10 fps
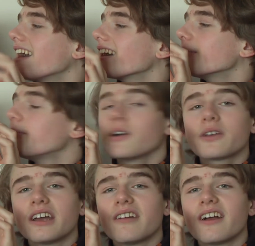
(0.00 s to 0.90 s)
gonna poke
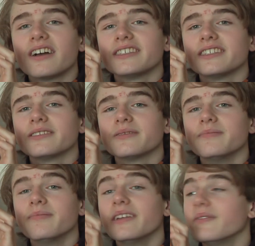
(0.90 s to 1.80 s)
her eyes into
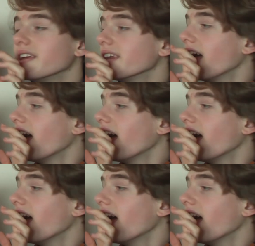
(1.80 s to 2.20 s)
oblivion.